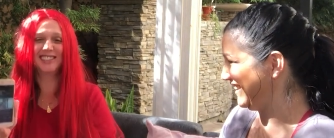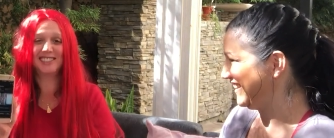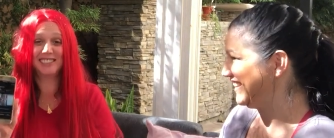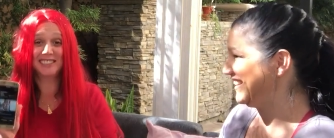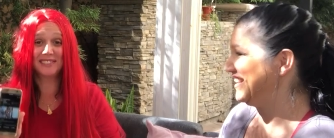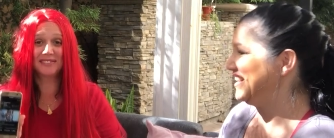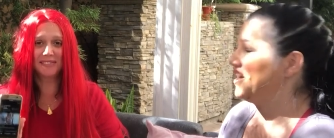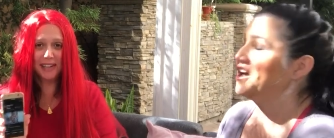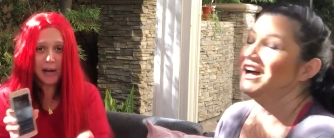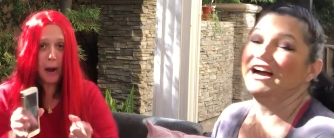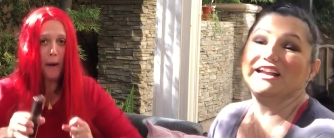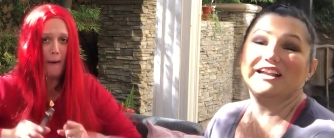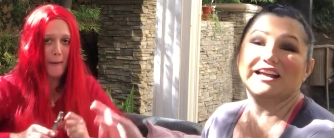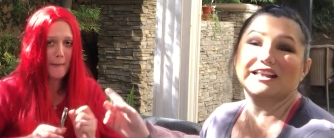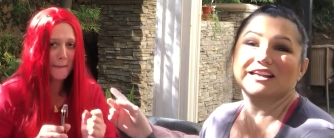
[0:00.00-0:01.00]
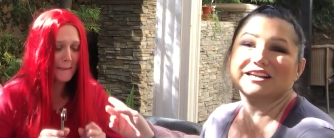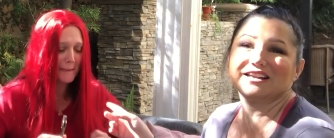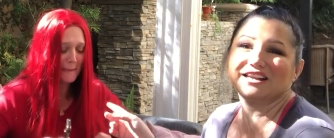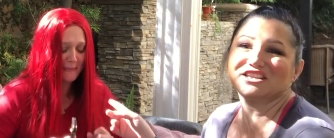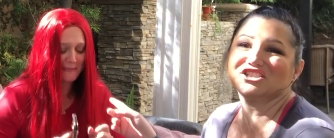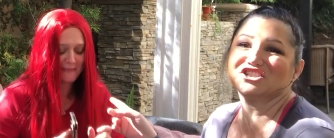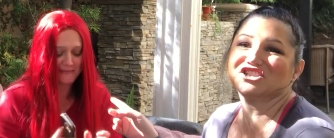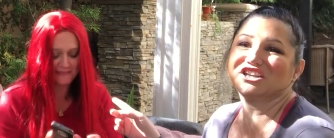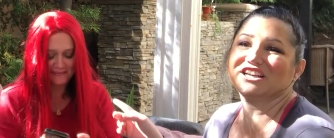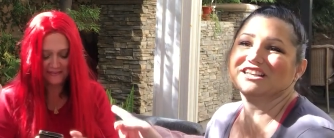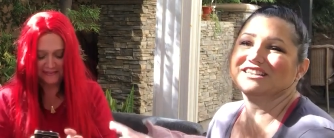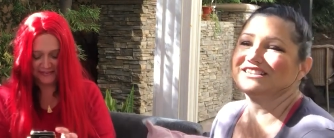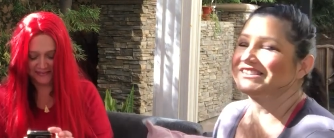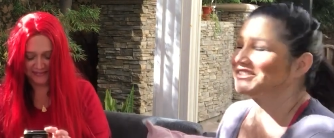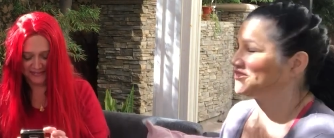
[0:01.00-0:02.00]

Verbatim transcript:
Speaker 1: the chicken man. Angelica likes chicken.